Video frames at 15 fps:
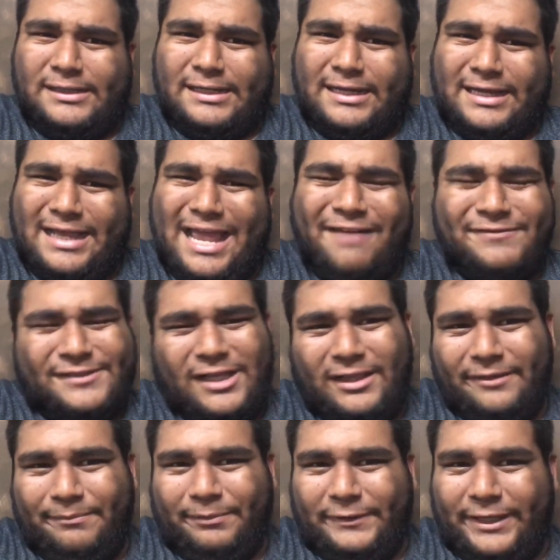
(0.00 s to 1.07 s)
have
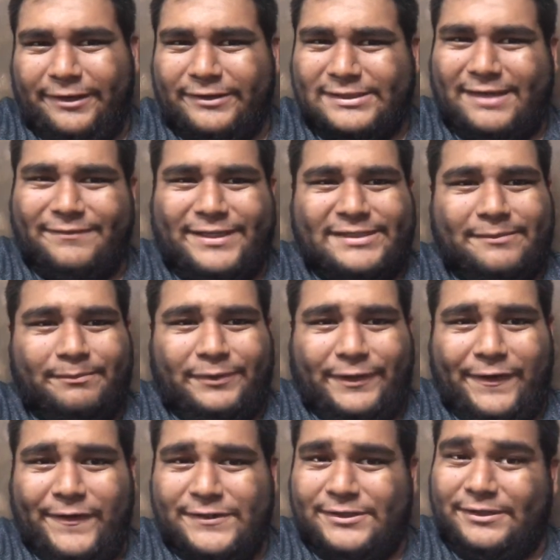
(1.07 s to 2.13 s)
solid players, have decent
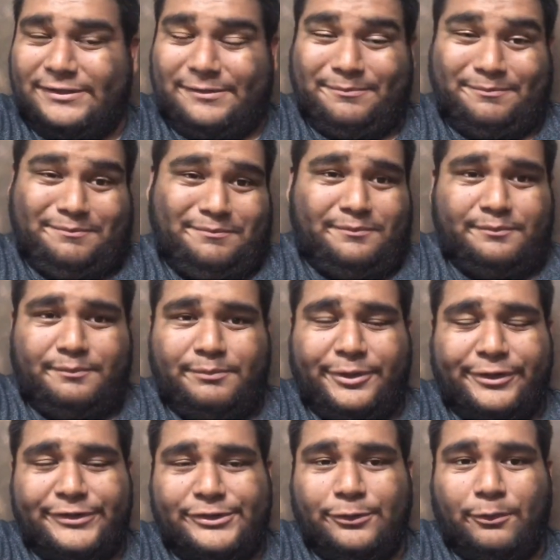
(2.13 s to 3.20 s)
players. You know, some
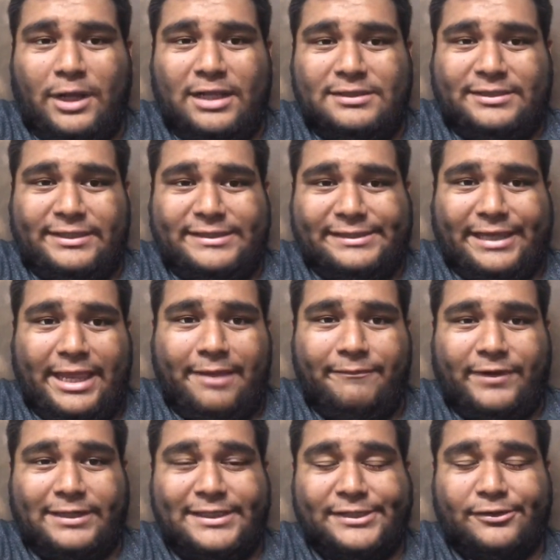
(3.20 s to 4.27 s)
players to watch in this game.
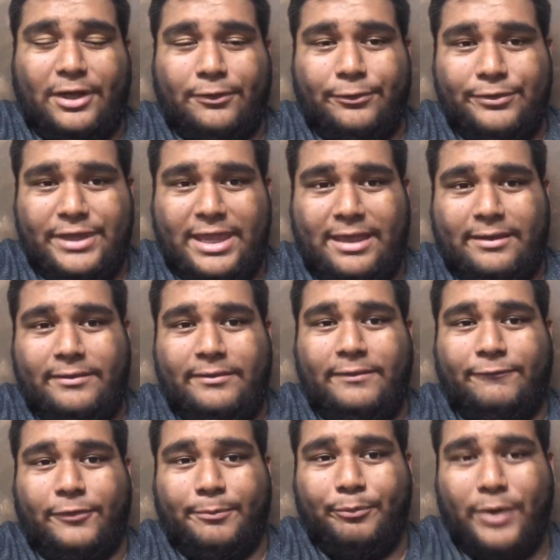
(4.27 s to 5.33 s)
Francisco Acuña
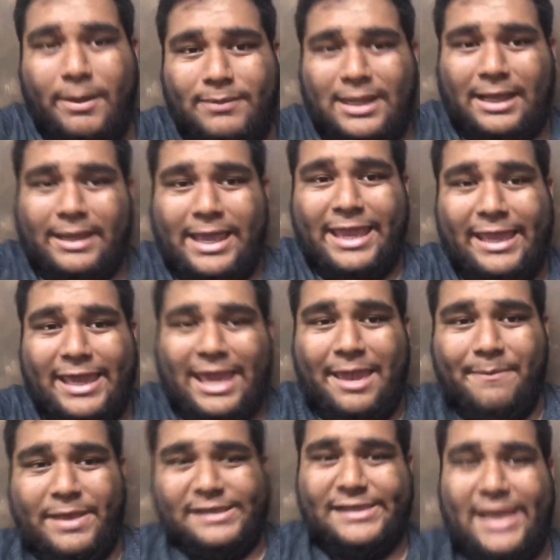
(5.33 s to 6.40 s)
for Puebla,
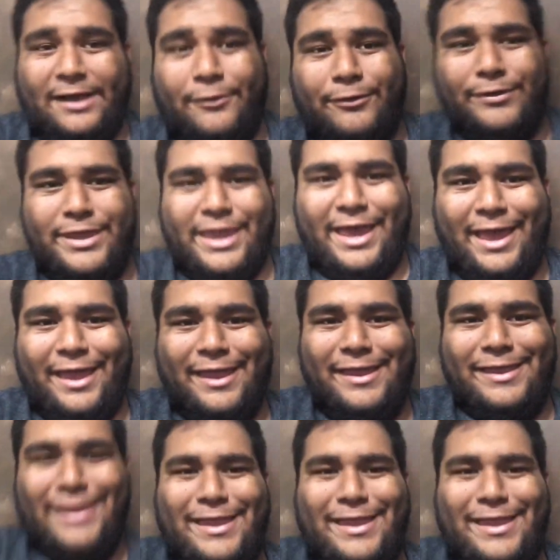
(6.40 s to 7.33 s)
a.k.a. Messi Acuña.